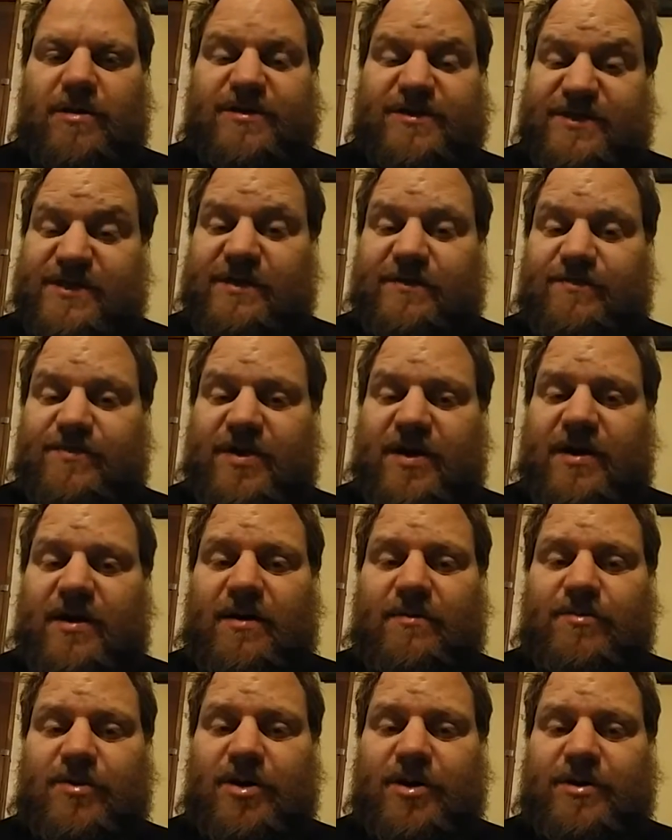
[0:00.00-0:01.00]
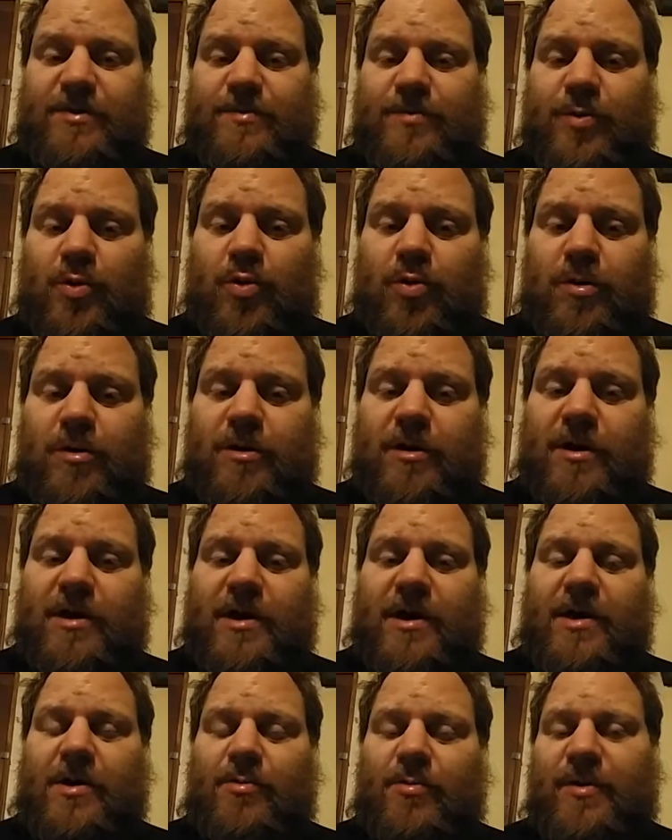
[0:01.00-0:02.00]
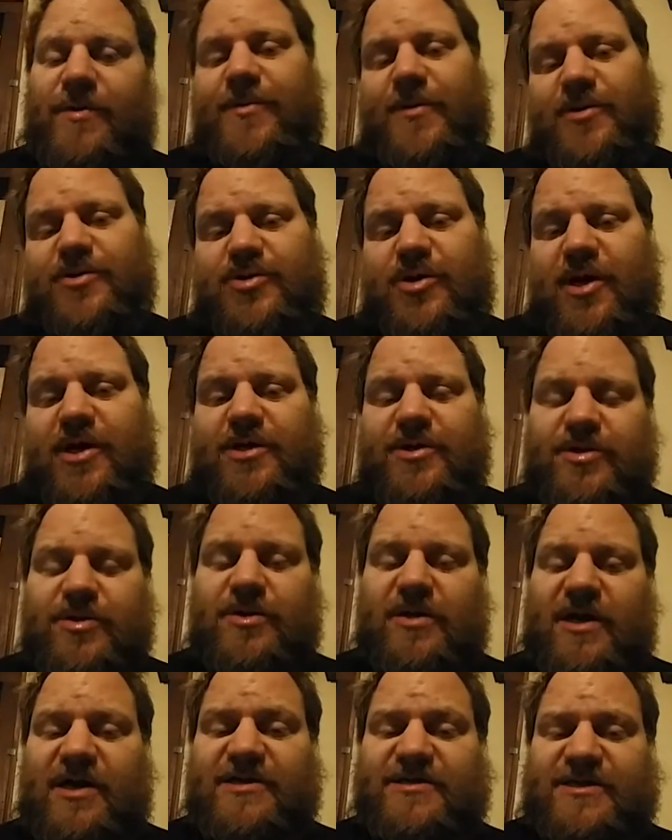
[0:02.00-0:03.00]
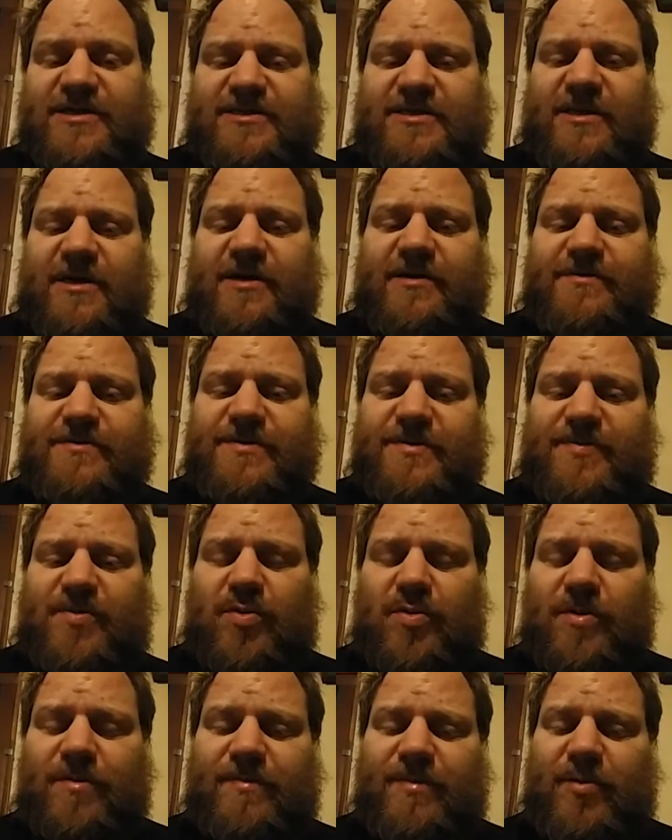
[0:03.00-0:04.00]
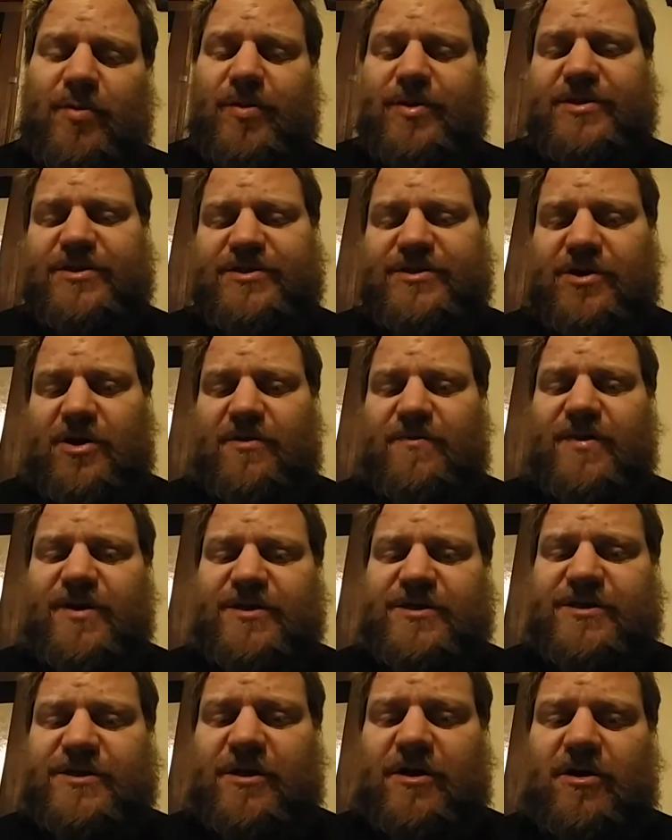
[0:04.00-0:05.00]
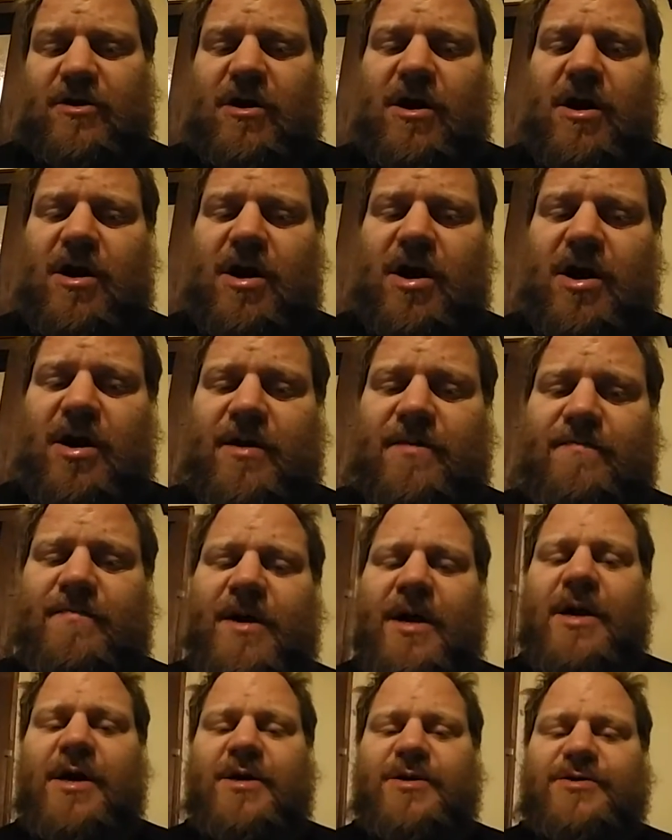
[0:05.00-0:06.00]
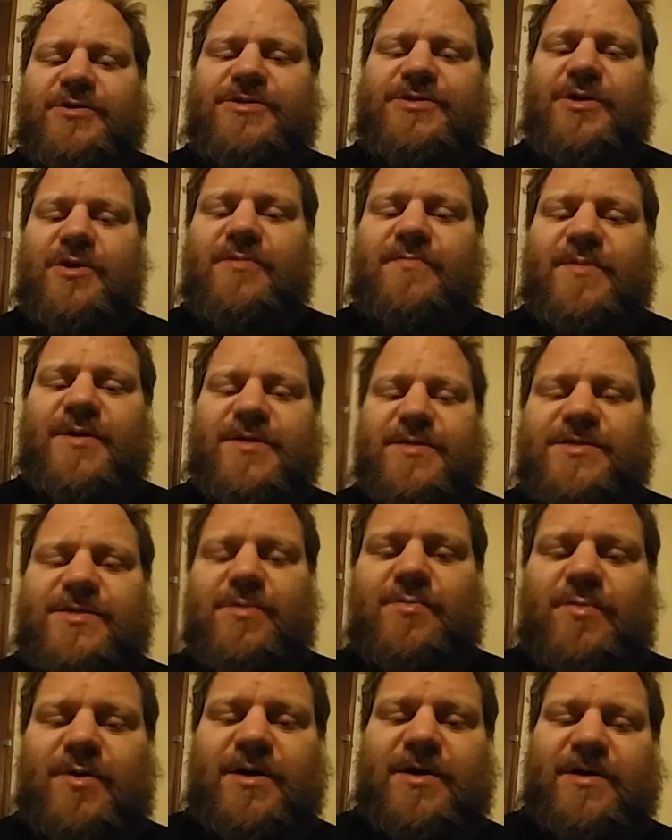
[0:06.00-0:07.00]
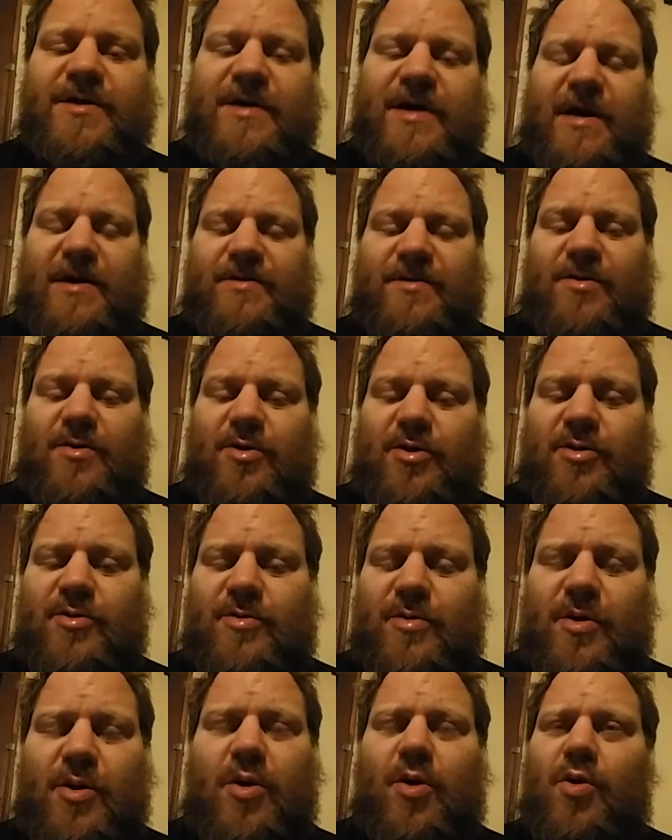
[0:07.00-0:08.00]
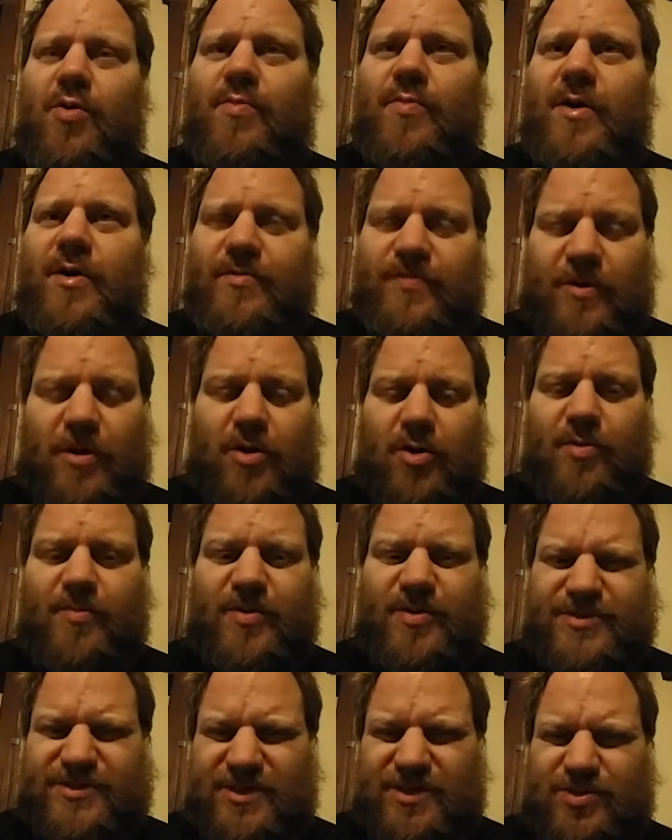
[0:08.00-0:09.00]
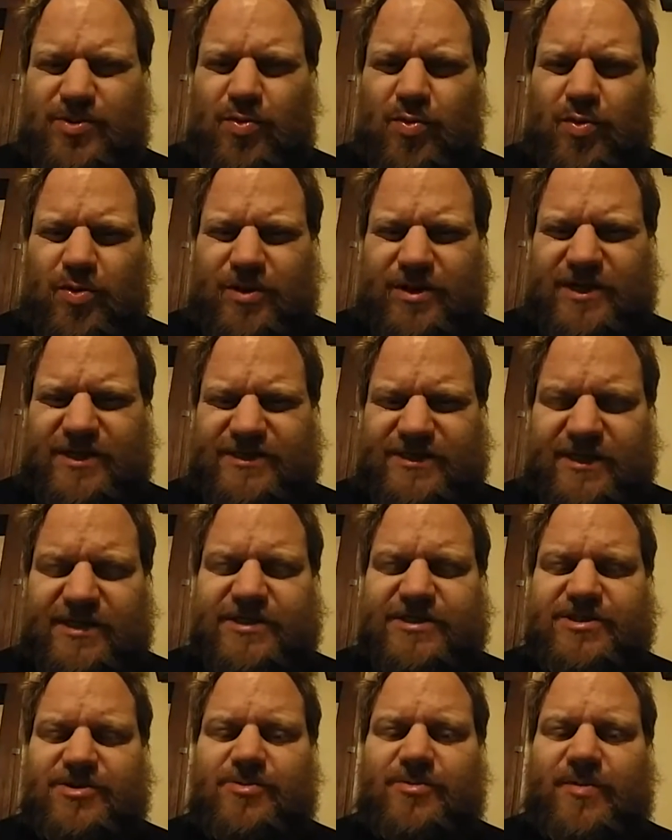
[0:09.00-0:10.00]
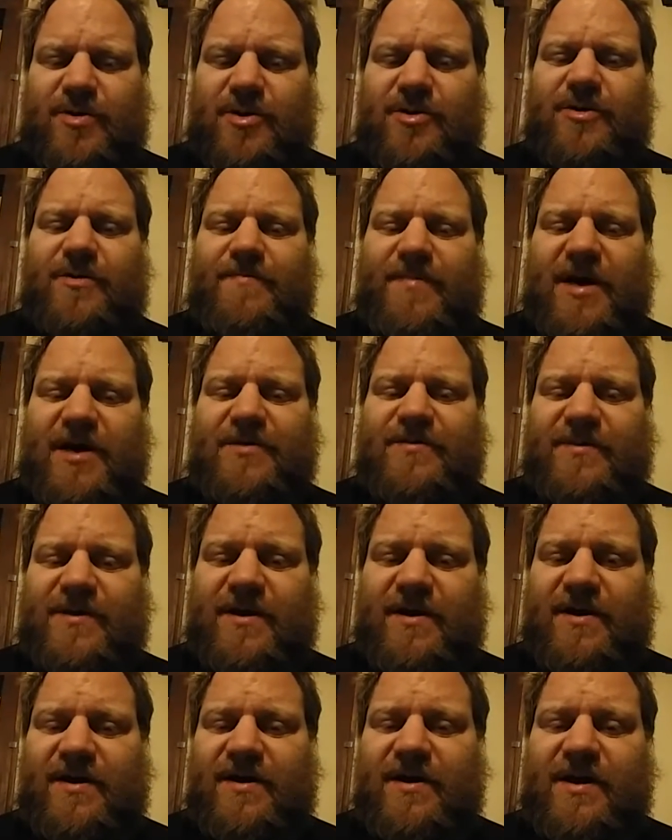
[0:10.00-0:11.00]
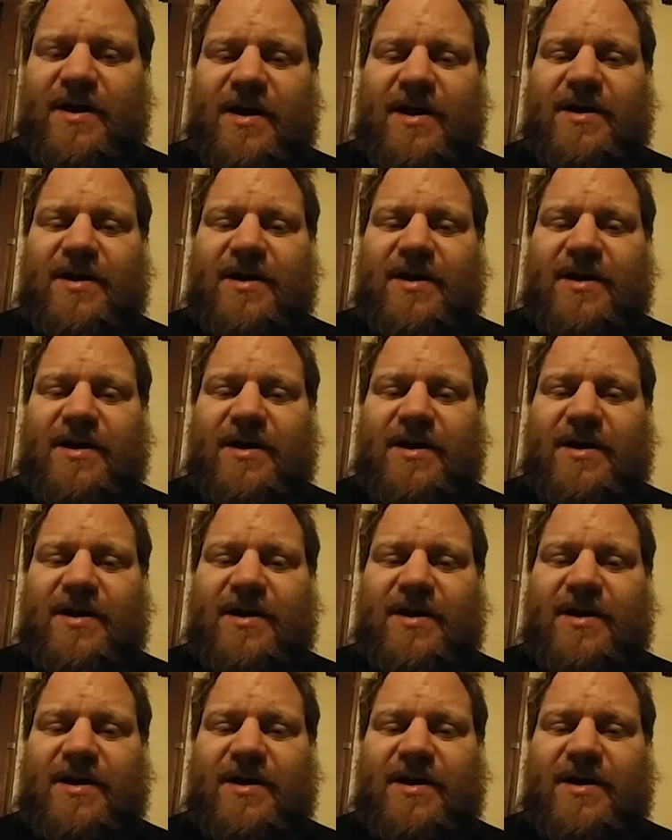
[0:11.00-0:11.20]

Same thing I'm looking for. What they're trying to utilize as life support, but when you start mixing crime, you start mixing away how the homosexual organizational part about that